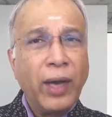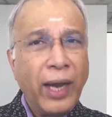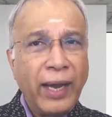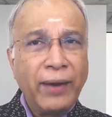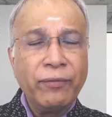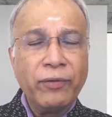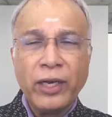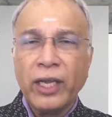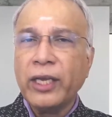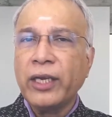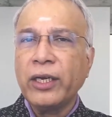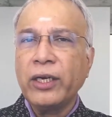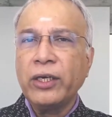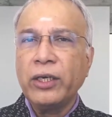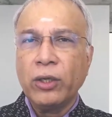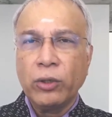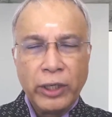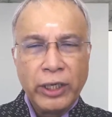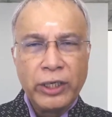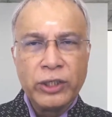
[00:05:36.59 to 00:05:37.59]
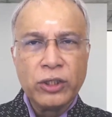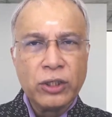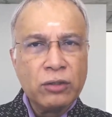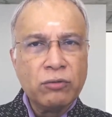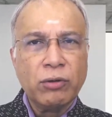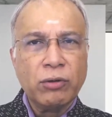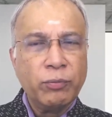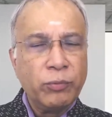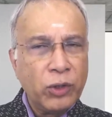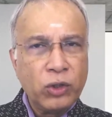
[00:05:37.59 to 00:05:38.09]
have taken
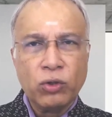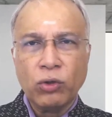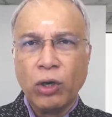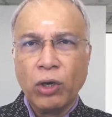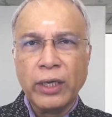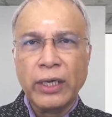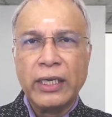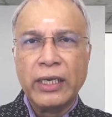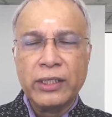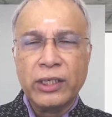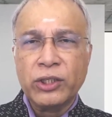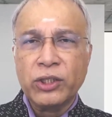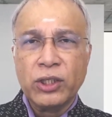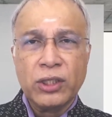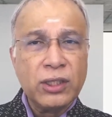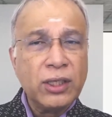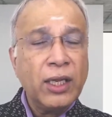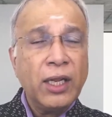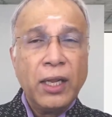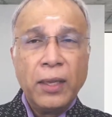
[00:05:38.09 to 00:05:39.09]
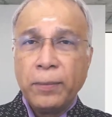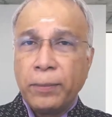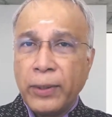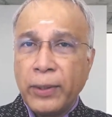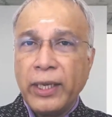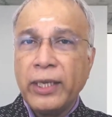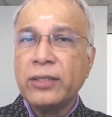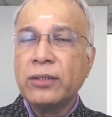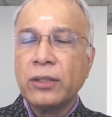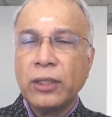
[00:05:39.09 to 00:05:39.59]
donations from these organizations,
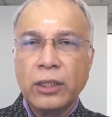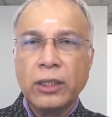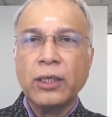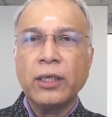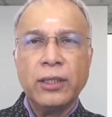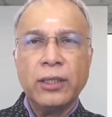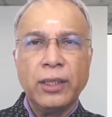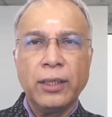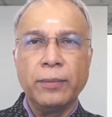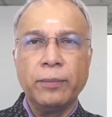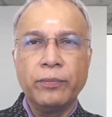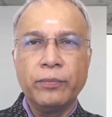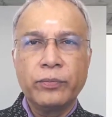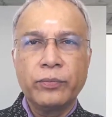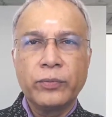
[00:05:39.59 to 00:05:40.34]
please return them.